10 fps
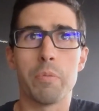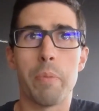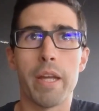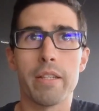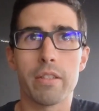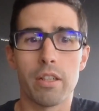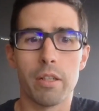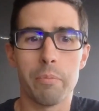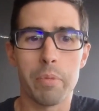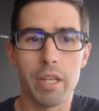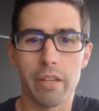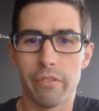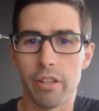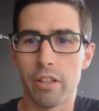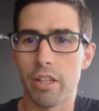based on
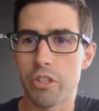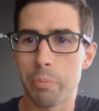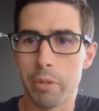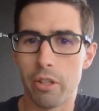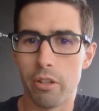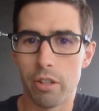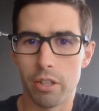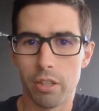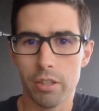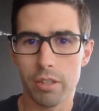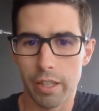being very entrepreneurial,